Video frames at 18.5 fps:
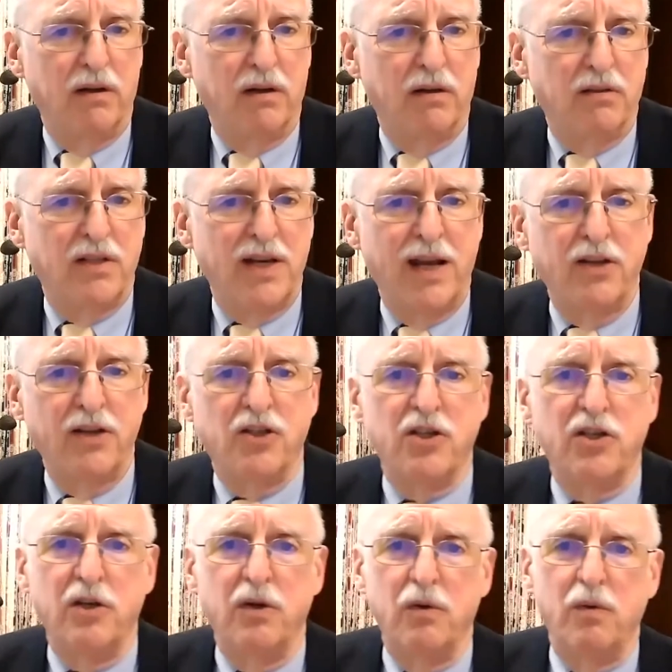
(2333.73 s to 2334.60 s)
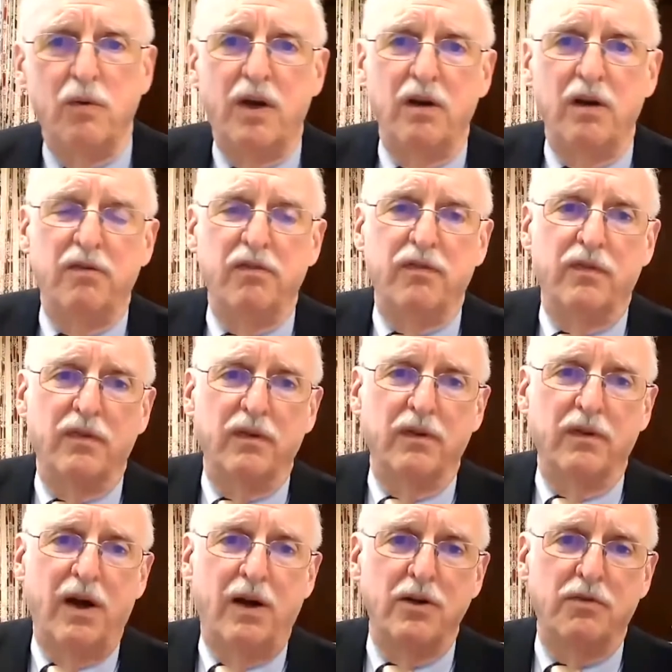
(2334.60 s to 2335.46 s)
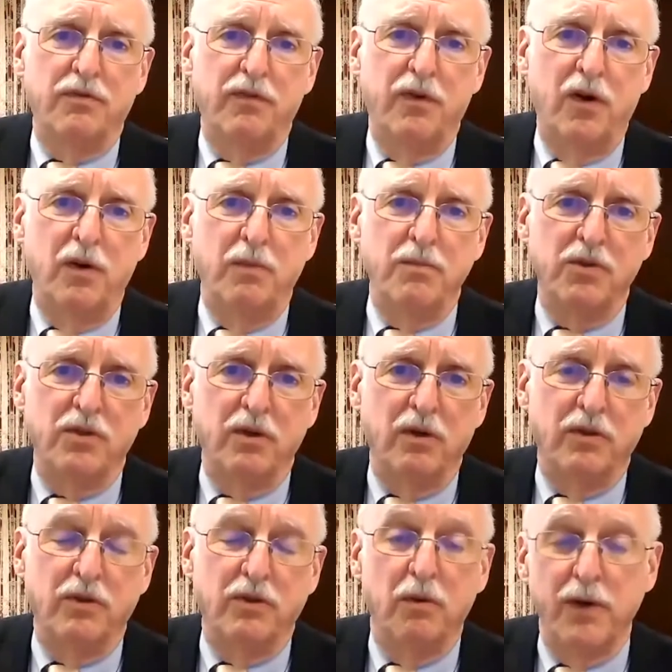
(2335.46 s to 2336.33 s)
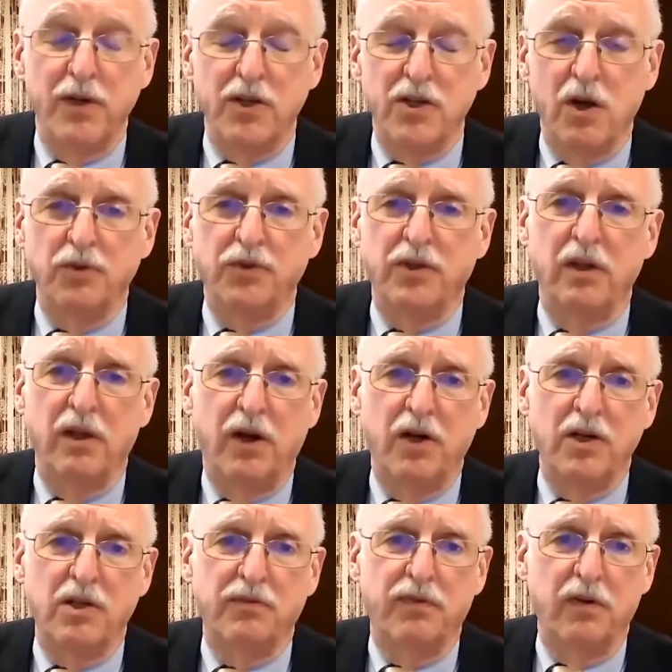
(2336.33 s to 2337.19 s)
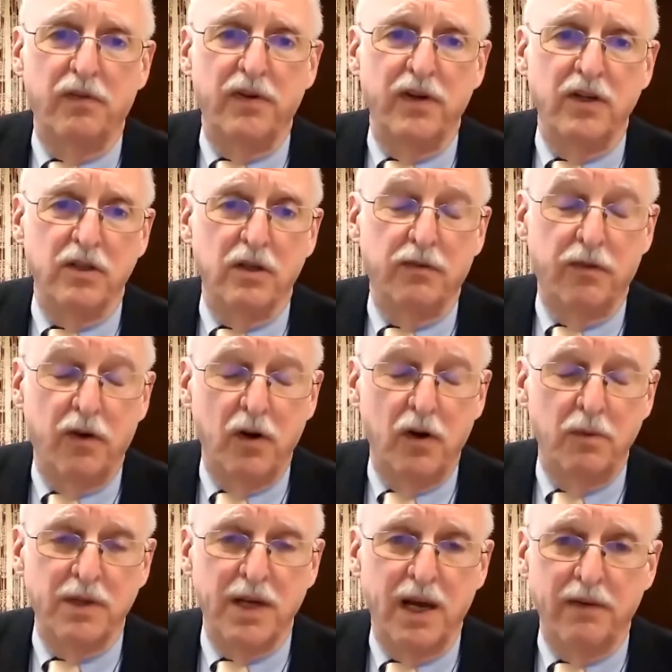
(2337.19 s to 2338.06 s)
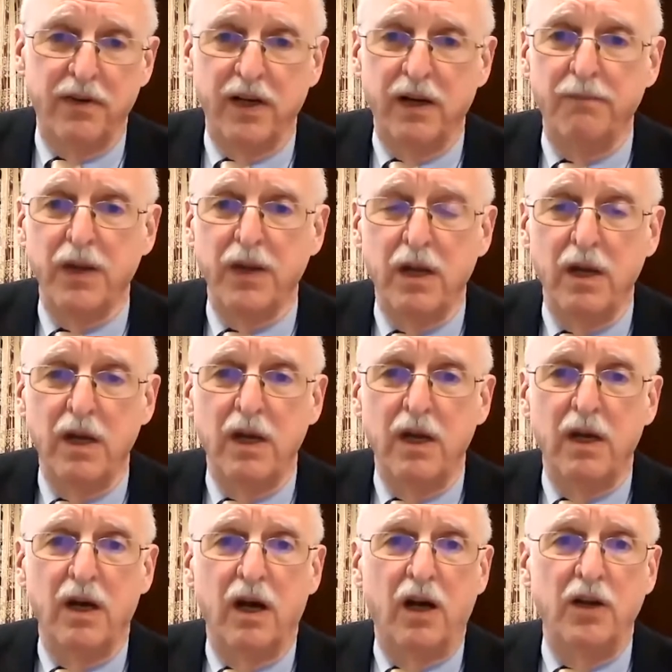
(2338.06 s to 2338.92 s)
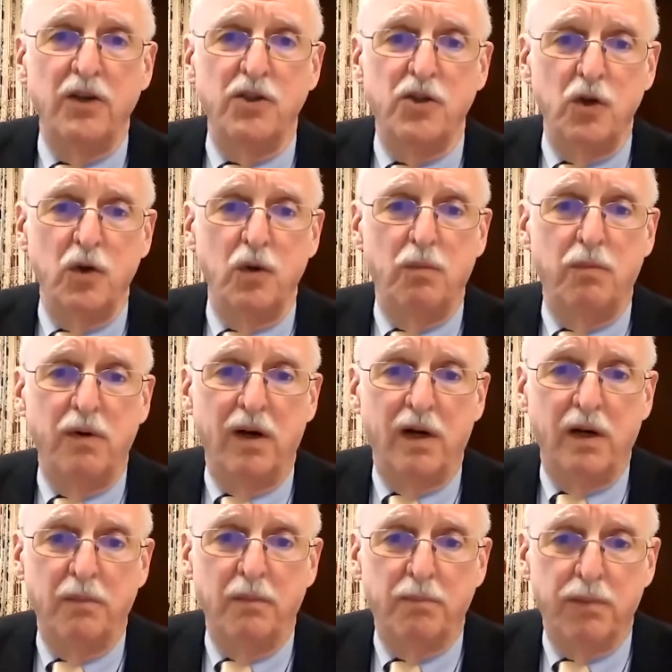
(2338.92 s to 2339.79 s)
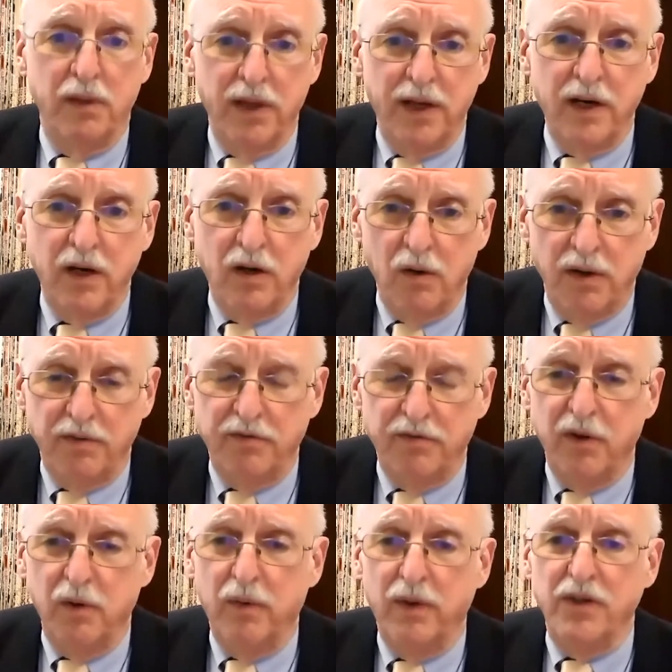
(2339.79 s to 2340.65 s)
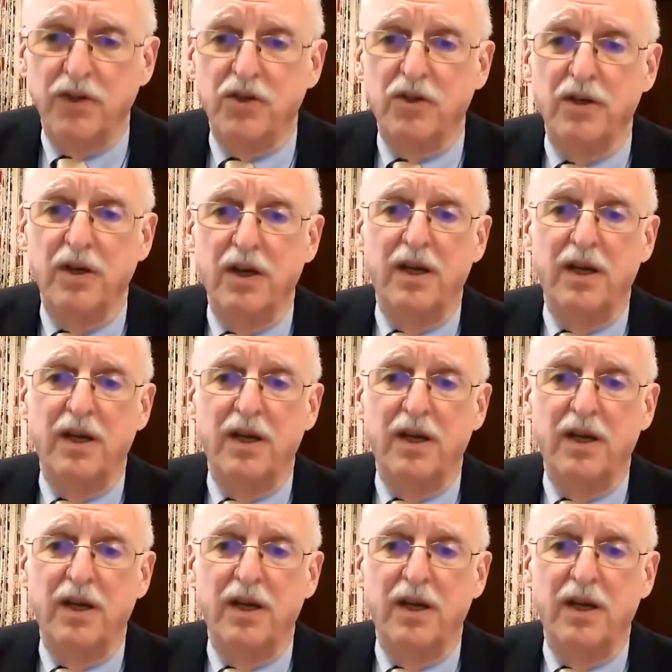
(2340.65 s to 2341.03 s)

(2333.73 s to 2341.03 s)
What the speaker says: tends to give large firms, or to result in large firms having undue political influence.